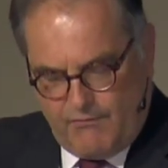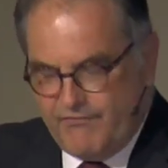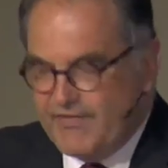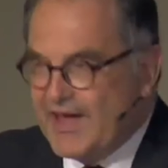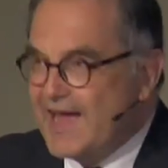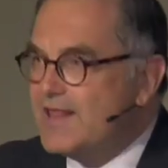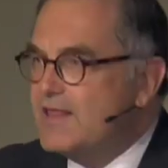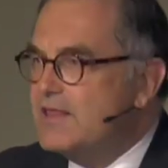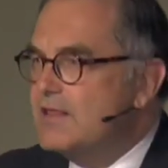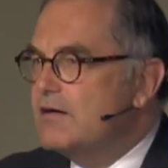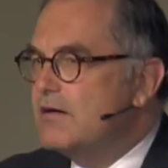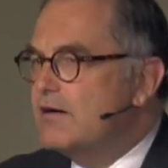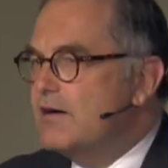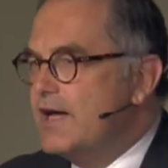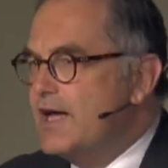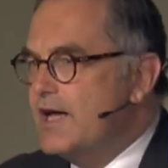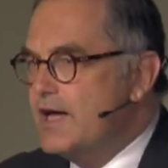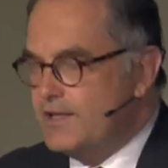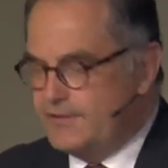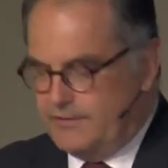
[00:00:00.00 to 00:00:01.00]
well
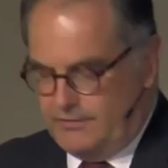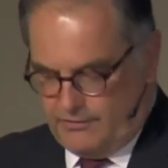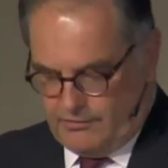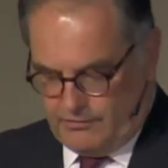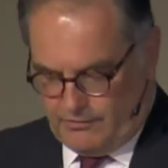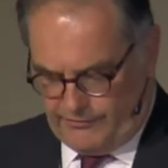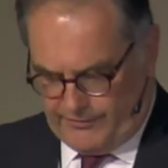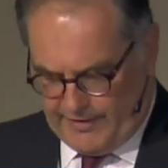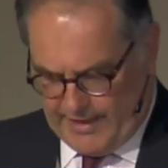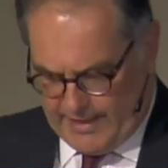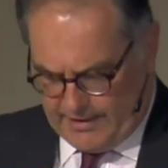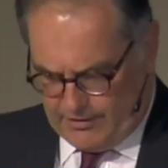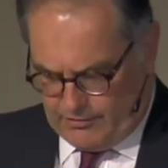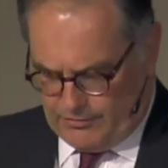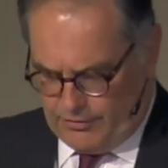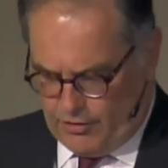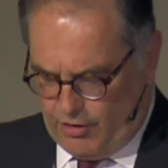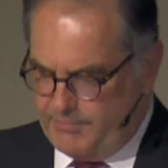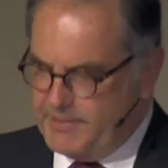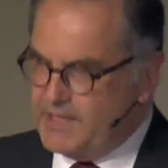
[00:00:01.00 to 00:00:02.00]
ahead of
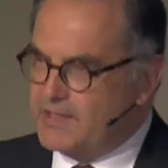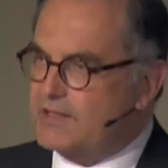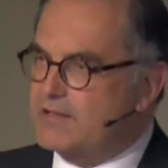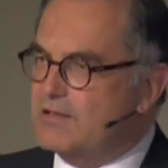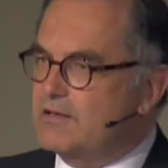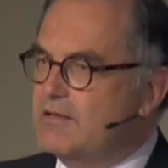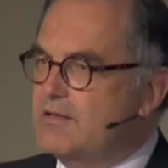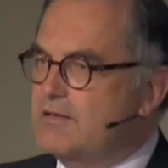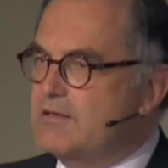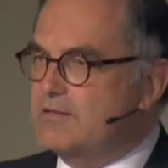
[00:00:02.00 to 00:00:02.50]
economic,